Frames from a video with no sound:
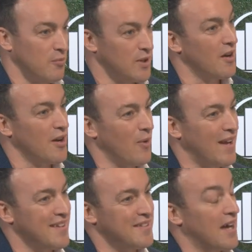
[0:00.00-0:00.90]
And we kind of
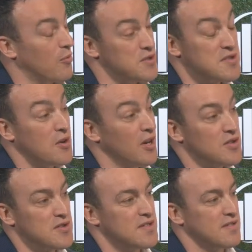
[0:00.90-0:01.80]
went and did that, which is kind
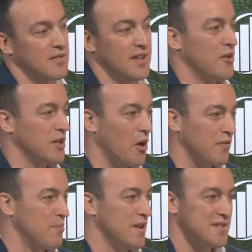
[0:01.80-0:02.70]
of just, you know, you don't
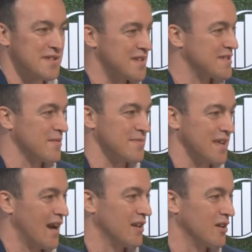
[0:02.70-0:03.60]
have the business systems
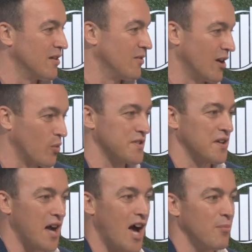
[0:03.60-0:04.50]
telling you like
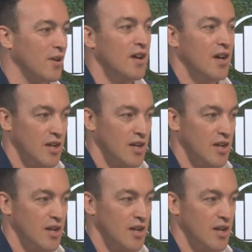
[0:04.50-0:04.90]
what's going to happen.